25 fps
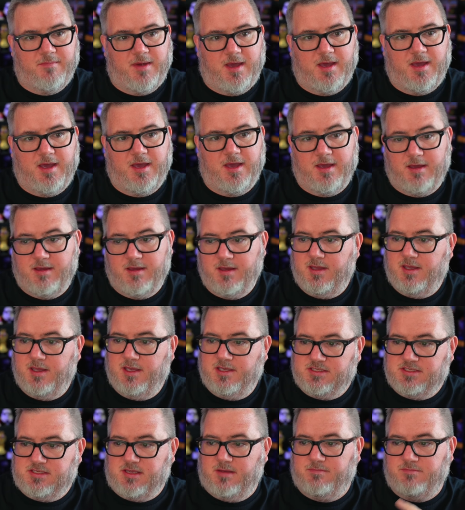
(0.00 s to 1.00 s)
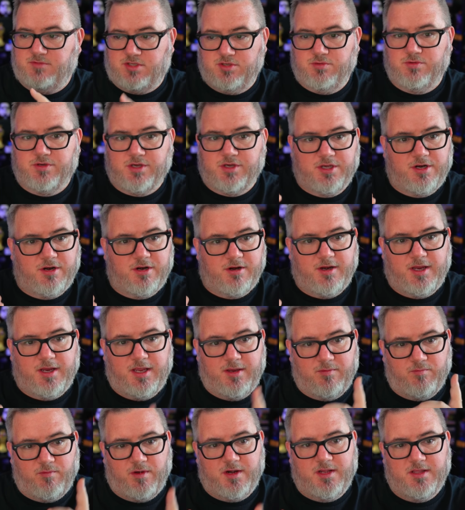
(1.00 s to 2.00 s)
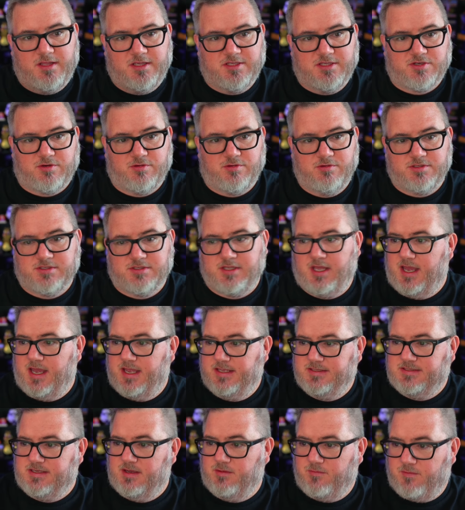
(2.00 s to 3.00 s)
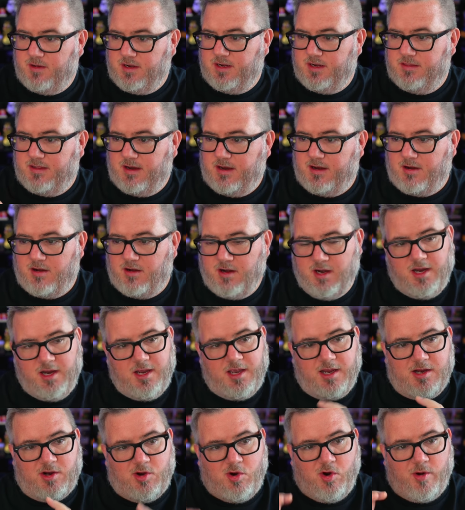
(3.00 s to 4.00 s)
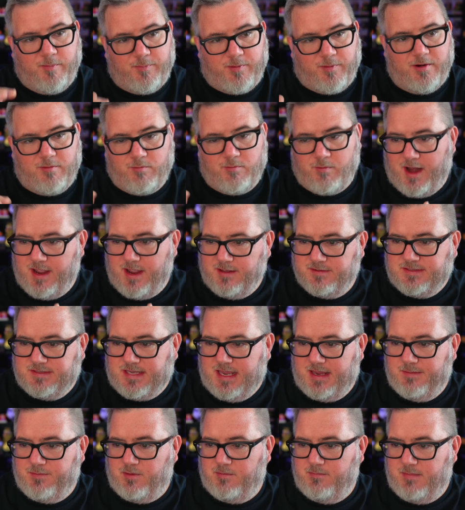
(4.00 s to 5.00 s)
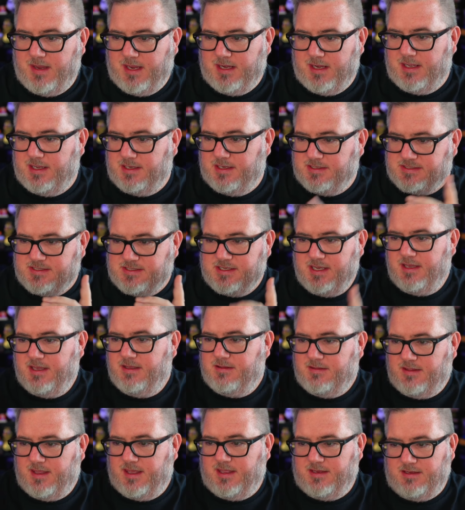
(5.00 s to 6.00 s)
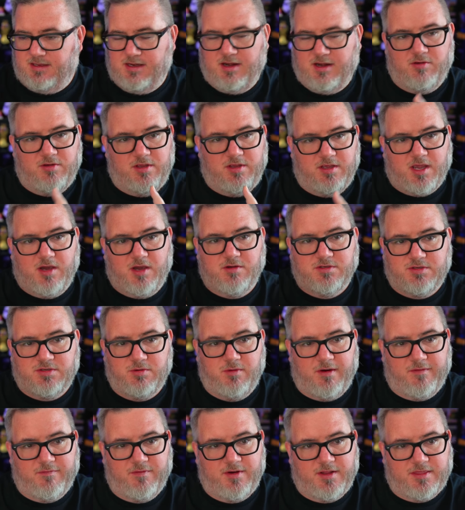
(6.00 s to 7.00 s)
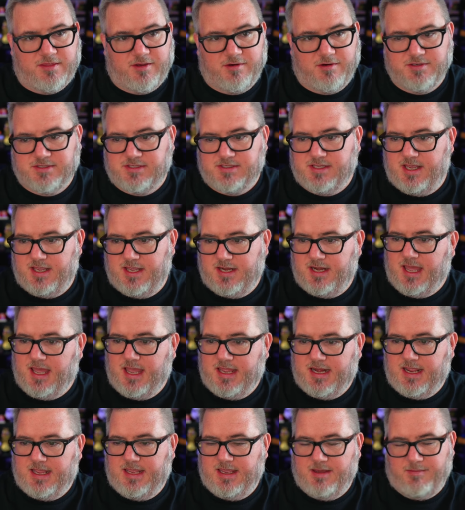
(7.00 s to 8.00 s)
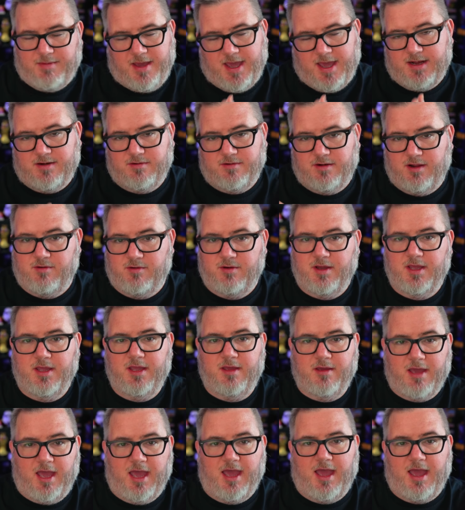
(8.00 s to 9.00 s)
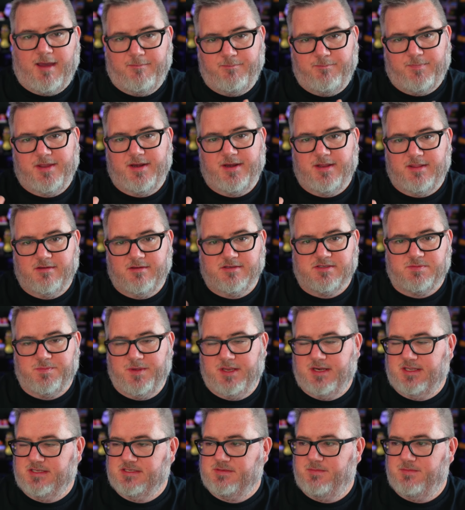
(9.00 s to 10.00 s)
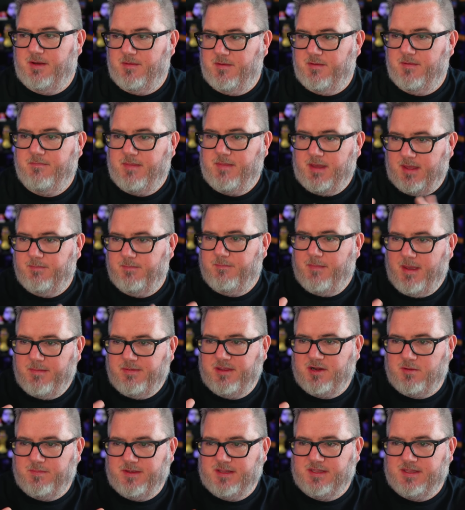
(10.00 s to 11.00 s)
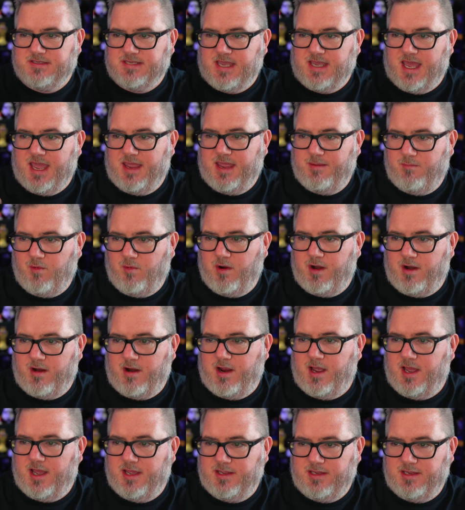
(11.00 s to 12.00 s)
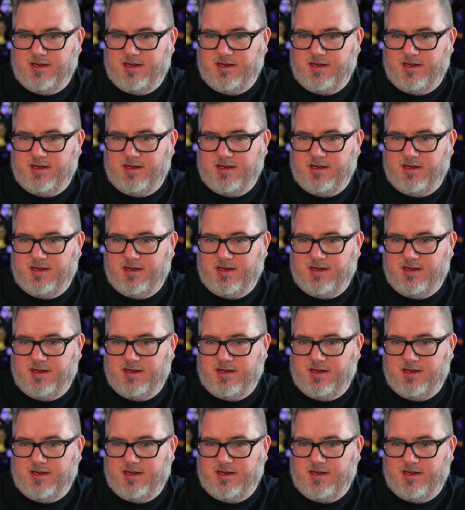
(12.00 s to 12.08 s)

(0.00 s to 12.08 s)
do-gooder in one of these cruise lines at one of their corporate roundtable meetings that, you know, you go to every Thursday at 9 a.m. I don't know. I've been in those meetings, but maybe it'll be the time where,